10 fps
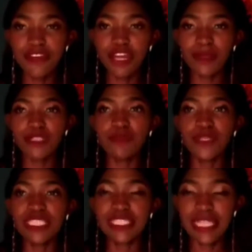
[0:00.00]
environmental
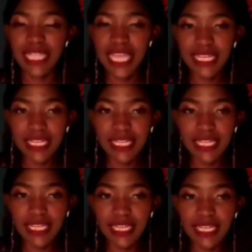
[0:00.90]
posts
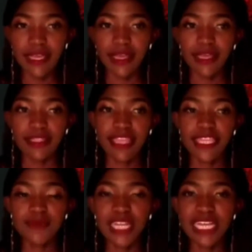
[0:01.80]
lately,
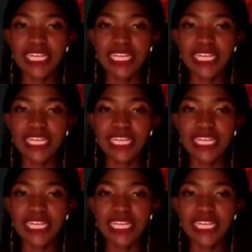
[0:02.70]
there's been